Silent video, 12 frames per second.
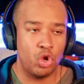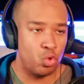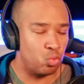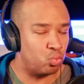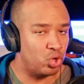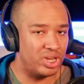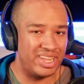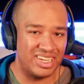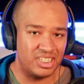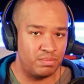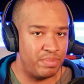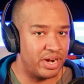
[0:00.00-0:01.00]
really
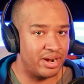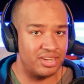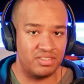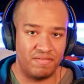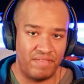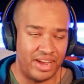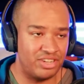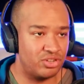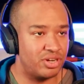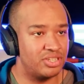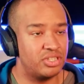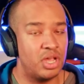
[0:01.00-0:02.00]
experienced
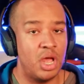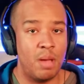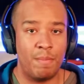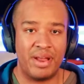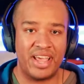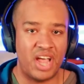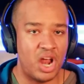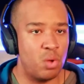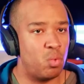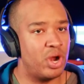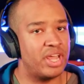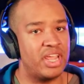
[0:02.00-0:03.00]
veterans, but I kind of
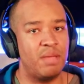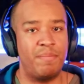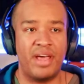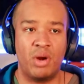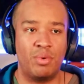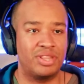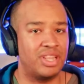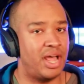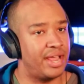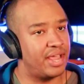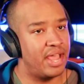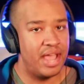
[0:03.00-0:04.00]
want to get better with
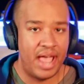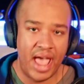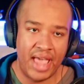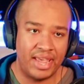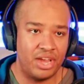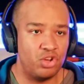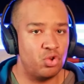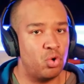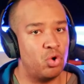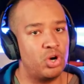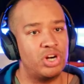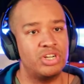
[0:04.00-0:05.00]
like hanging
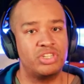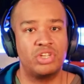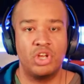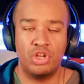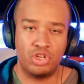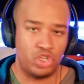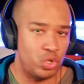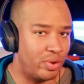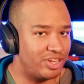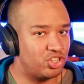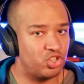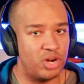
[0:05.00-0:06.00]
doors, doing
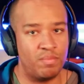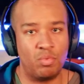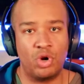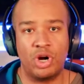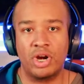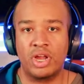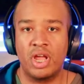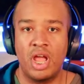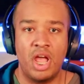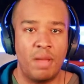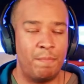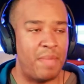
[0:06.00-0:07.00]
trim work,
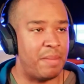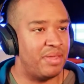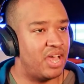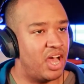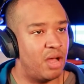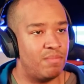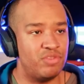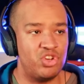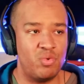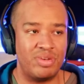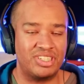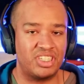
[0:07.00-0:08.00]
maybe um
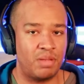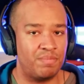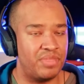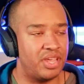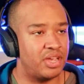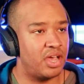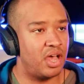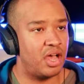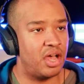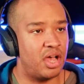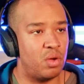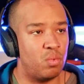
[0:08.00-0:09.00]
doing something
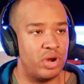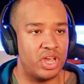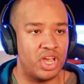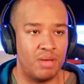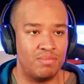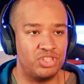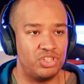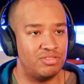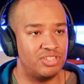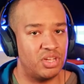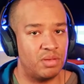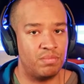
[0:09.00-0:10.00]
uh when it comes to
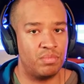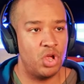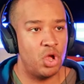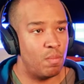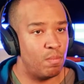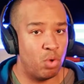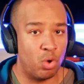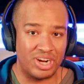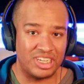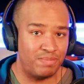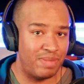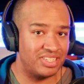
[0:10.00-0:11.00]
some more
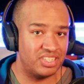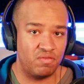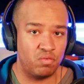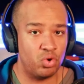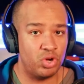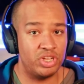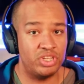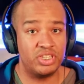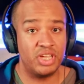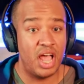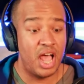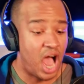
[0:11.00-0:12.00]
expensive woods.
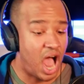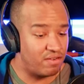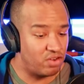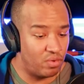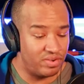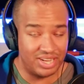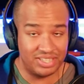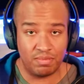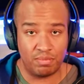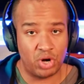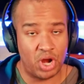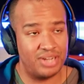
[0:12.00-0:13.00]
I know we've done some
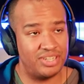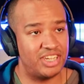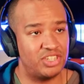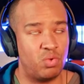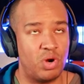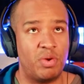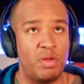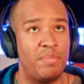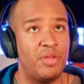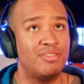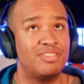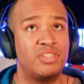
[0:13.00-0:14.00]
projects where we
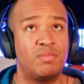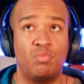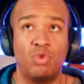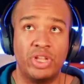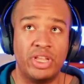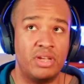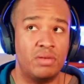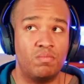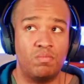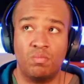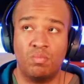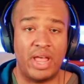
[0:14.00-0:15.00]
built some really
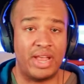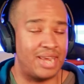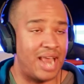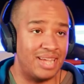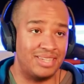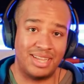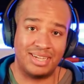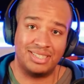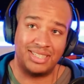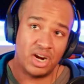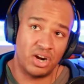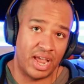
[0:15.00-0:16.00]
like nice like
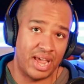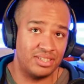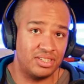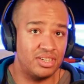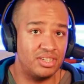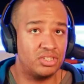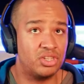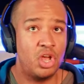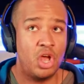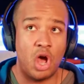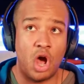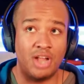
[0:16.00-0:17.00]
staircases
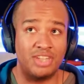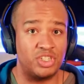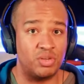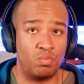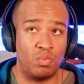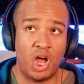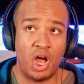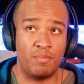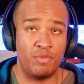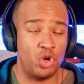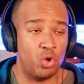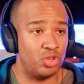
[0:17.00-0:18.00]
on some um you
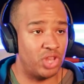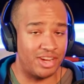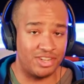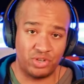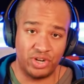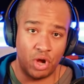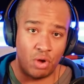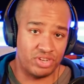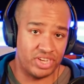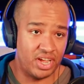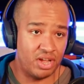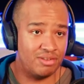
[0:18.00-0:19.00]
know luxury
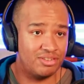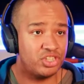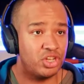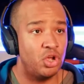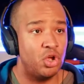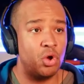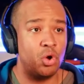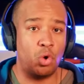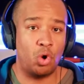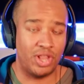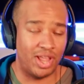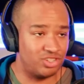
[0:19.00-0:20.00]
hotels or
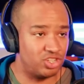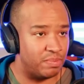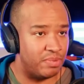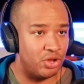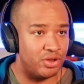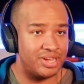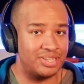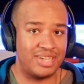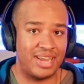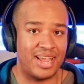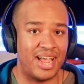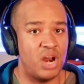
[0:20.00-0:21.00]
luxury buildings and i
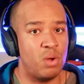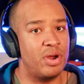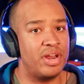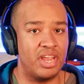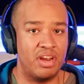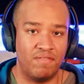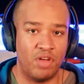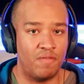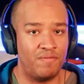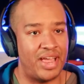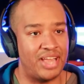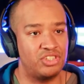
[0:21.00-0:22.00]
kind of want to get involved in
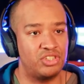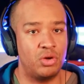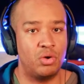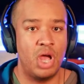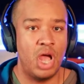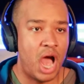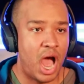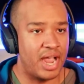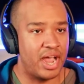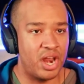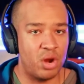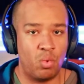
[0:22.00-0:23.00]
that so i
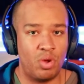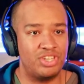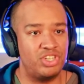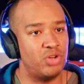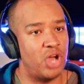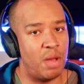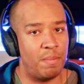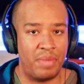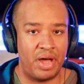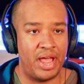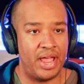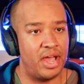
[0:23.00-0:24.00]
kind of want to up
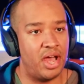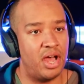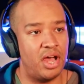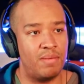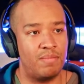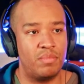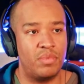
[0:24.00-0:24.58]
my um,